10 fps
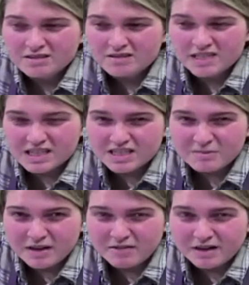It sounds a
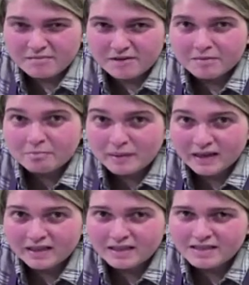bit grim,
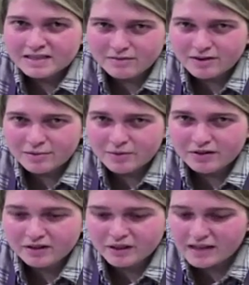but it's definitely
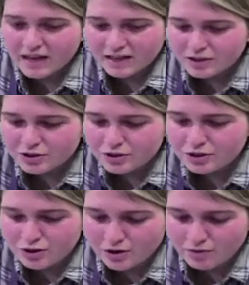in the end because you
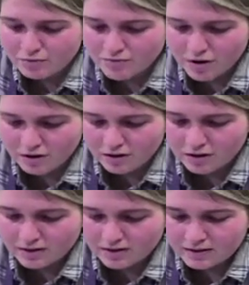don't want
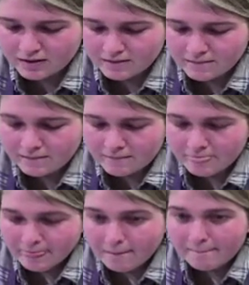
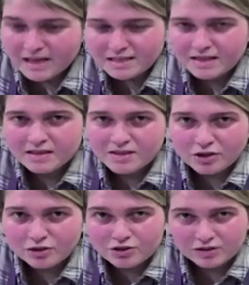pasta that's
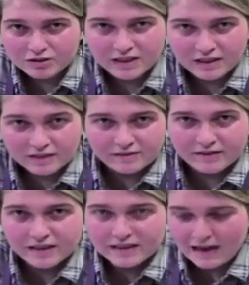not salty enough,
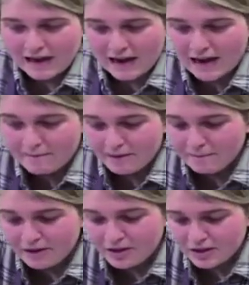
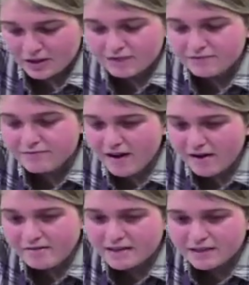because it's
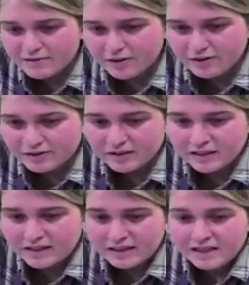very difficult
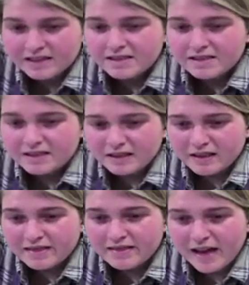
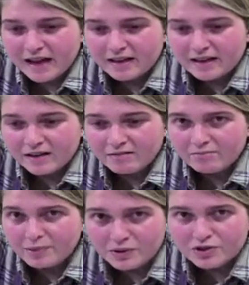to then
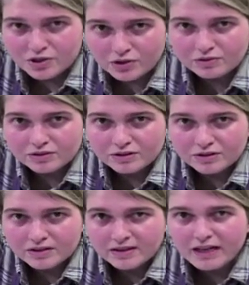put salt
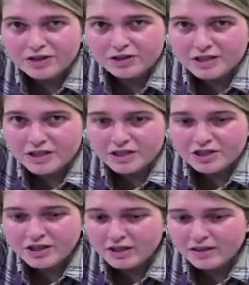in your dish